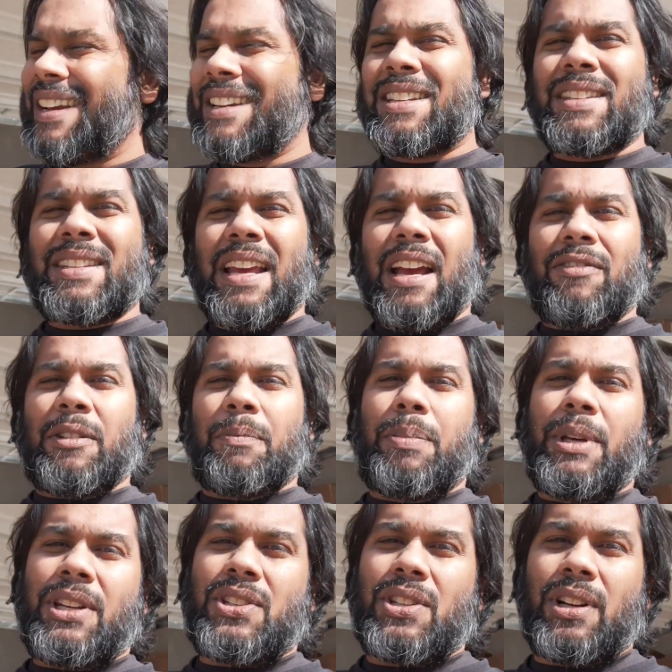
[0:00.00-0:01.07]
that's just half the
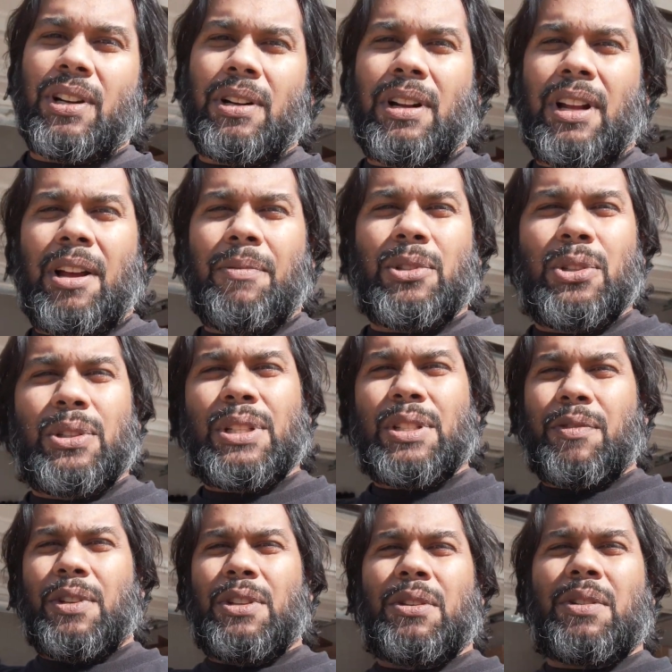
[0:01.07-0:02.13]
picture. I'm doing
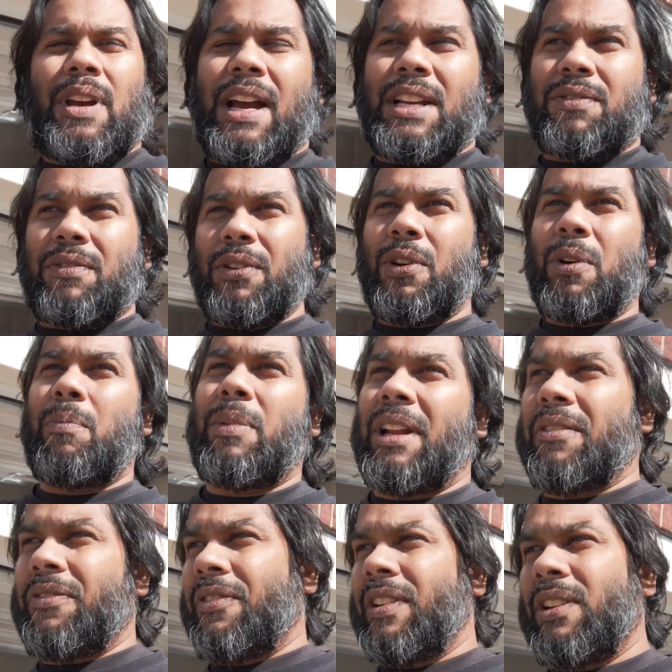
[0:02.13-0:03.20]
this for you guys, for your
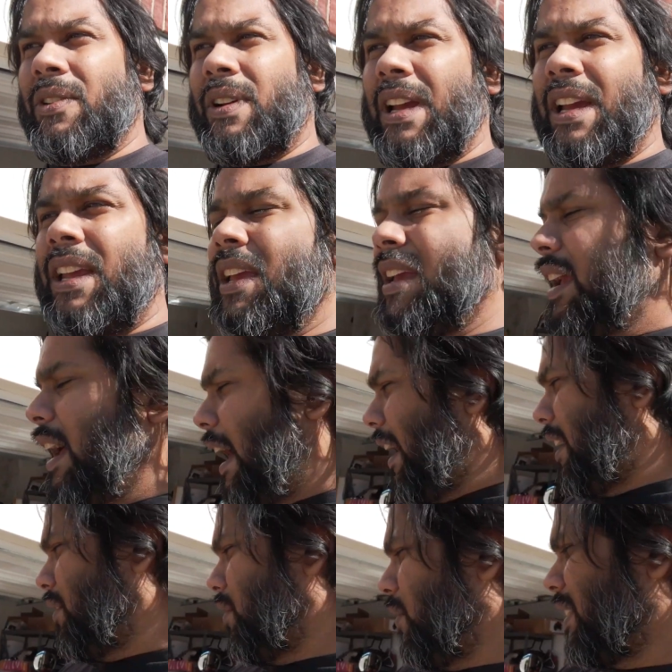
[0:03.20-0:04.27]
benefit, okay? I